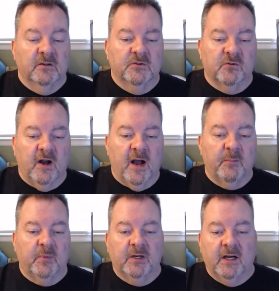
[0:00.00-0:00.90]

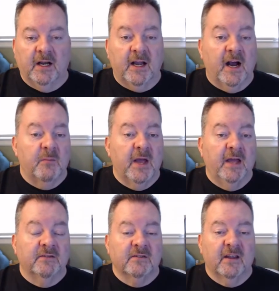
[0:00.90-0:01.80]
drop a
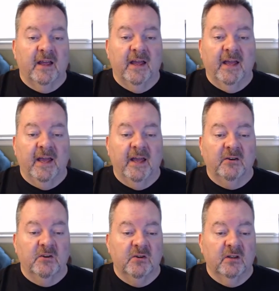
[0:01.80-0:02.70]
comment
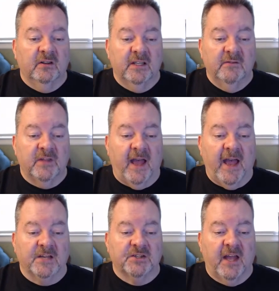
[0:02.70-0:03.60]
and leave the
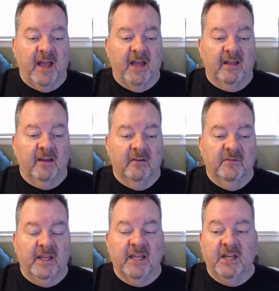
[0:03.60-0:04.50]
hashtag
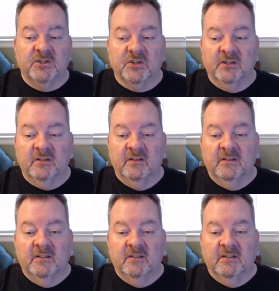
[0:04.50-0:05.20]
vacation,